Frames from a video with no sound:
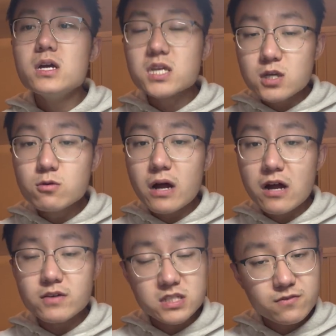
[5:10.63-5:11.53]
you will
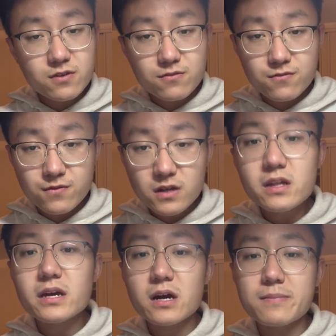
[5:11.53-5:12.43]
have a different
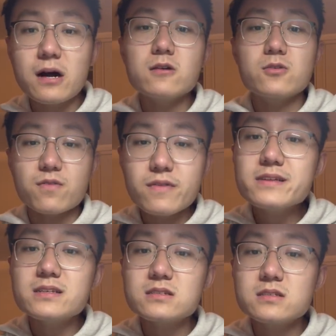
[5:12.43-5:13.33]
feeling about your
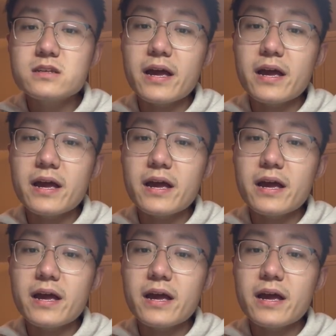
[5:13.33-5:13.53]
thesis